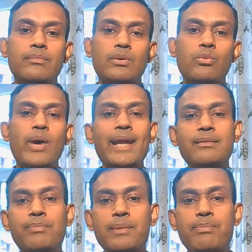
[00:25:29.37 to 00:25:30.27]

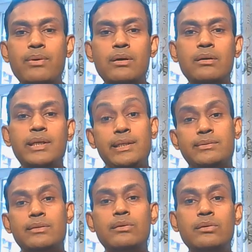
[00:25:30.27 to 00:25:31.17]
white paper,
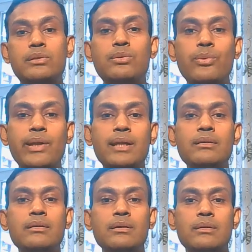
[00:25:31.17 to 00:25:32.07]
it's good to
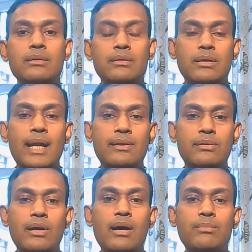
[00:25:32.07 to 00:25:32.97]
read. I don't
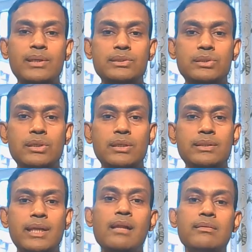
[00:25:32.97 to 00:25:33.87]
know how much
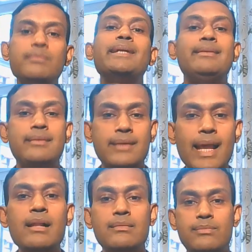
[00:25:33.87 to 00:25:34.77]
it helps, but it
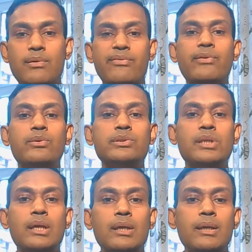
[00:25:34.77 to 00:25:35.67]
helps, of course.
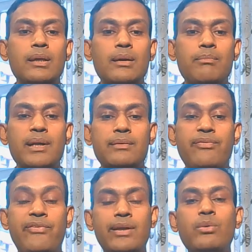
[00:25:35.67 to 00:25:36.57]
But
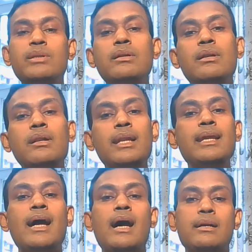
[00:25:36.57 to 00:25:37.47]

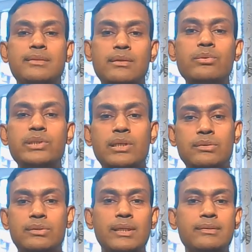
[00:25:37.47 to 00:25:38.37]
frequently asked
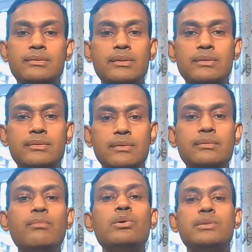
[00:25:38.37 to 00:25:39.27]
questions is
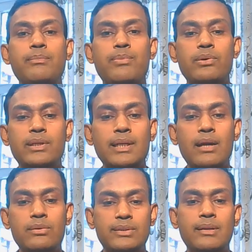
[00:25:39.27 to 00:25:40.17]
most important,
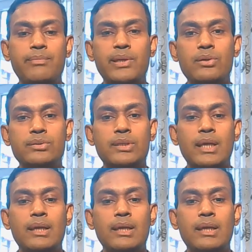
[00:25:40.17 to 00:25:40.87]
I would say, because